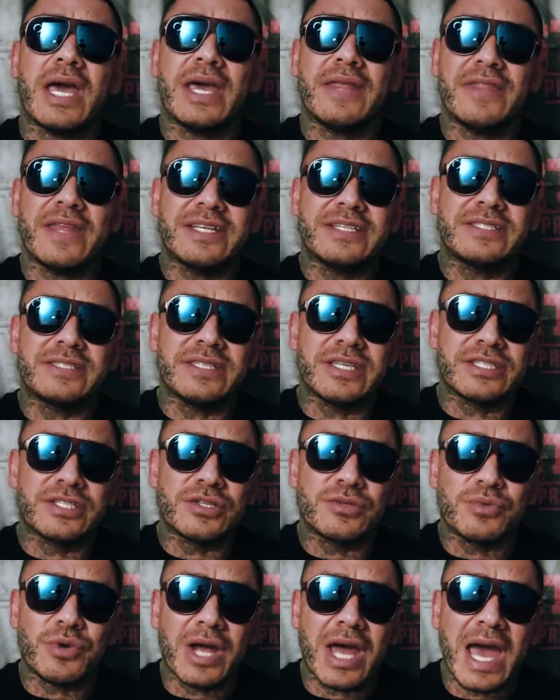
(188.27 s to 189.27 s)
And this
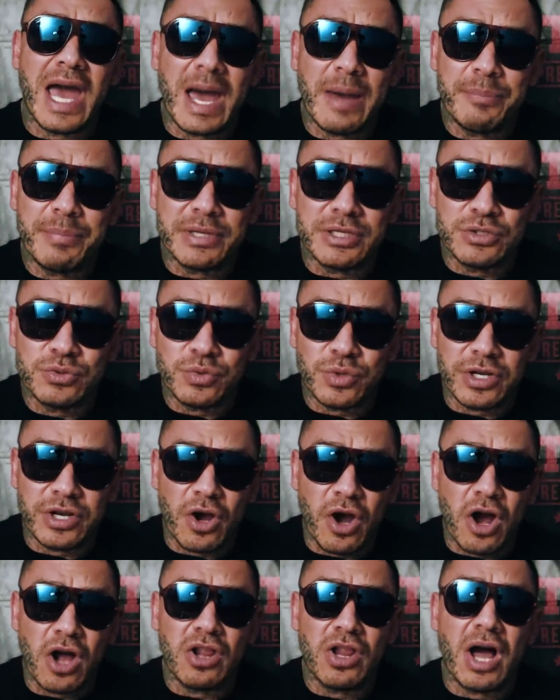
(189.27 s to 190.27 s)
is what happens
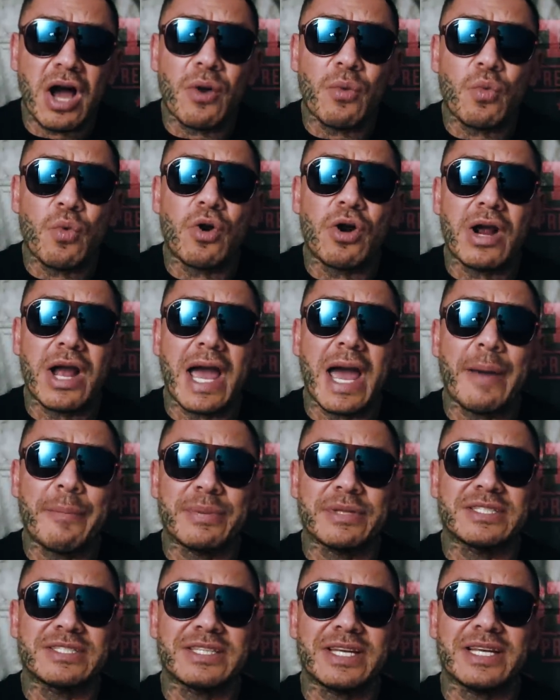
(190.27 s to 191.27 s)
when all-out war
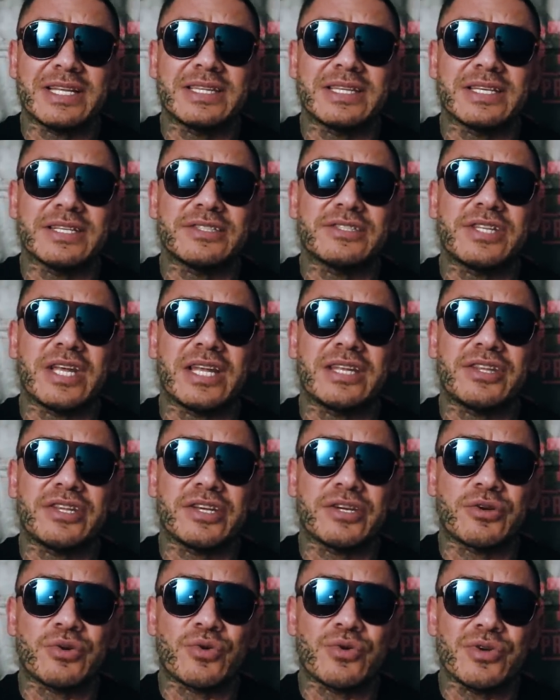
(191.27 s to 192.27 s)
happens like this, that
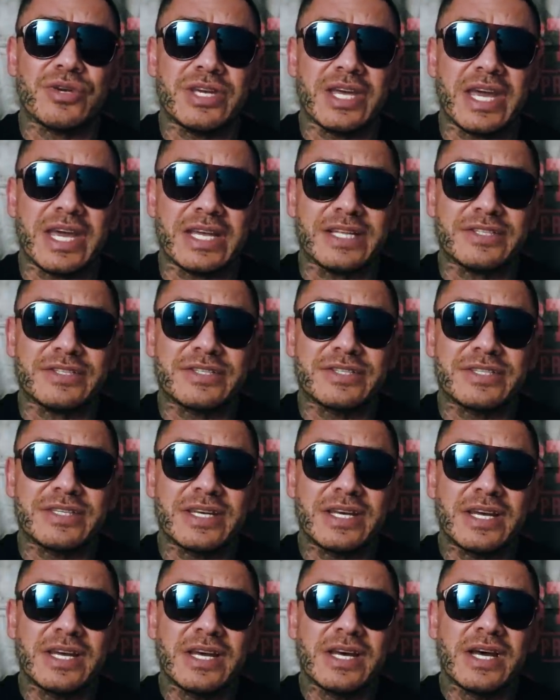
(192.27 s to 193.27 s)
it creates
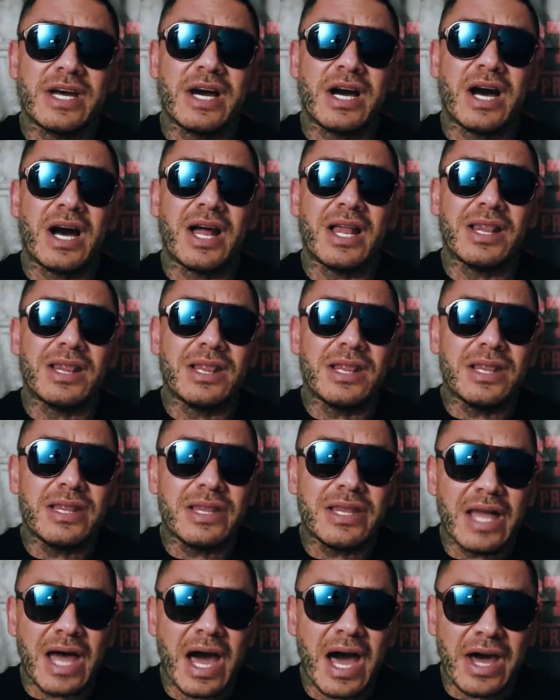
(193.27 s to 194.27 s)
a
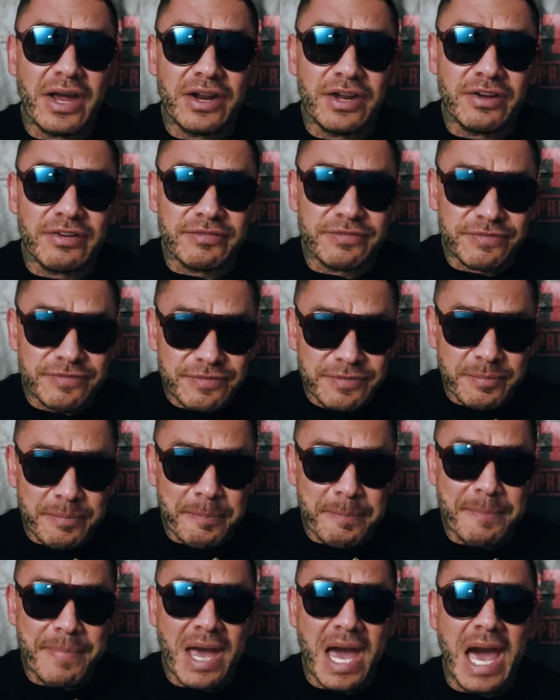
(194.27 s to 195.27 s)
lot of
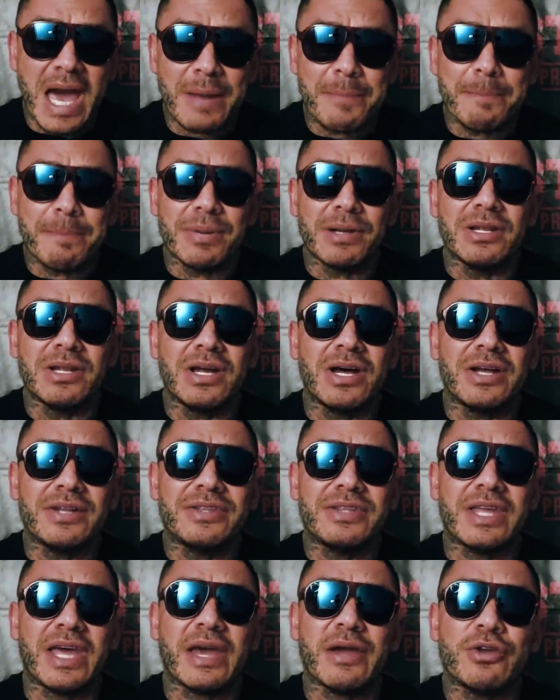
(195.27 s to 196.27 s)
bad
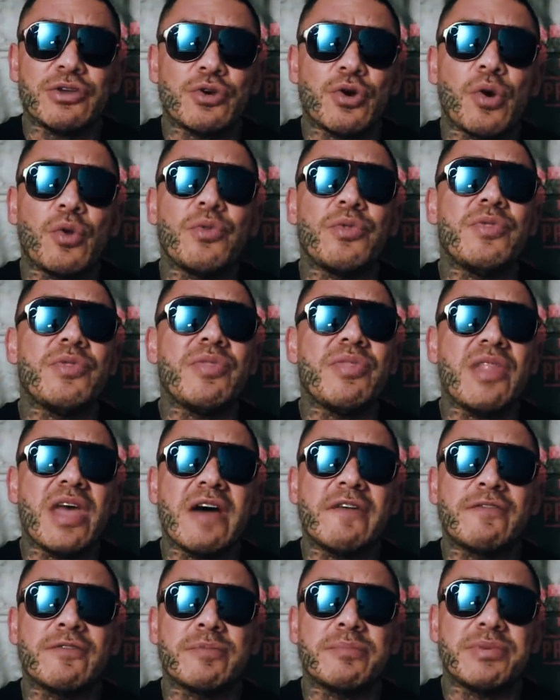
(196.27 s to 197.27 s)
blood that you'll
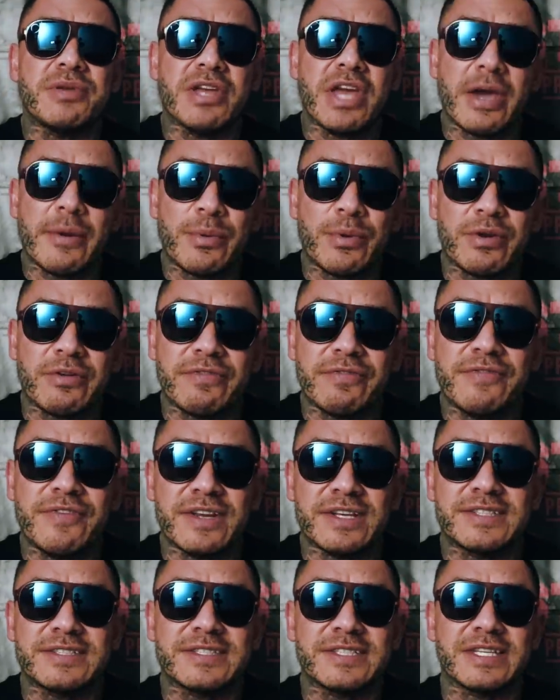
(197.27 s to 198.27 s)
never be able to
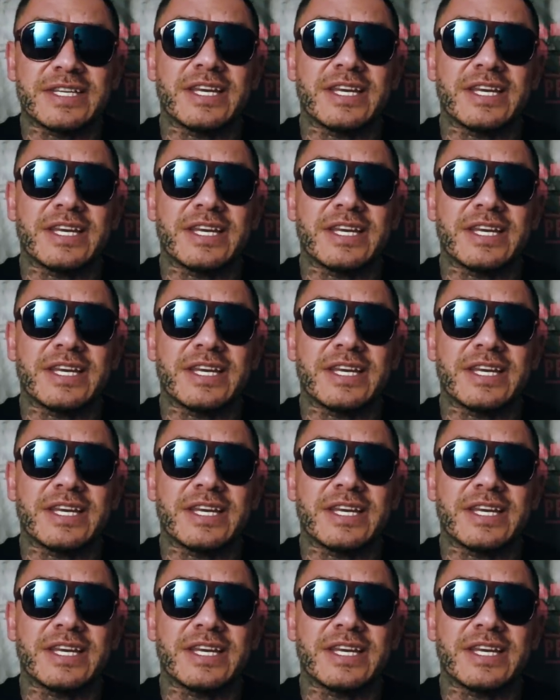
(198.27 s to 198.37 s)
fix